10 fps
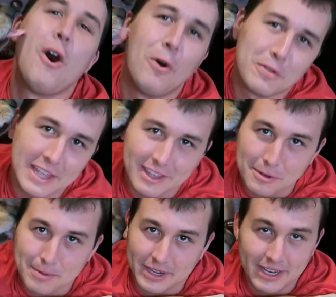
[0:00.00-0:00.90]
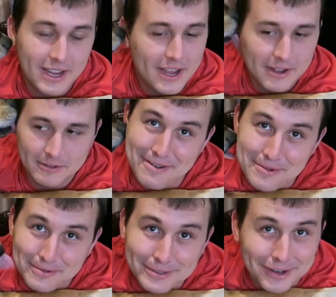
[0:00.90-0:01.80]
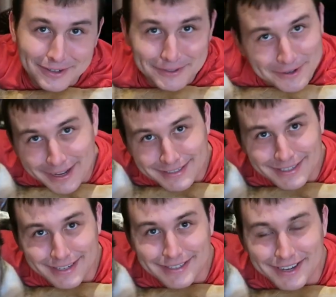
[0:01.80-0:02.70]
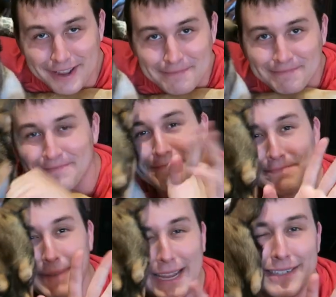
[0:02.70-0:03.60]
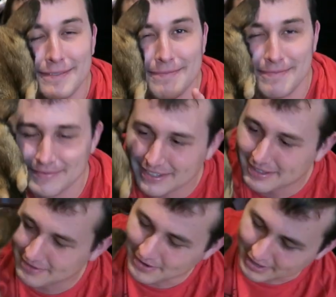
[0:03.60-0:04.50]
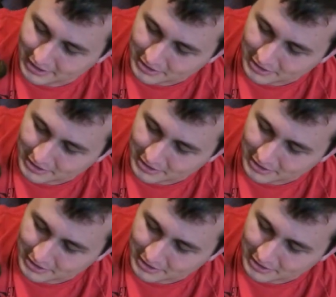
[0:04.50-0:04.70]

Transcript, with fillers: Oh, thank you, buddy. And we will talk to you guys next time. Bye. Rok,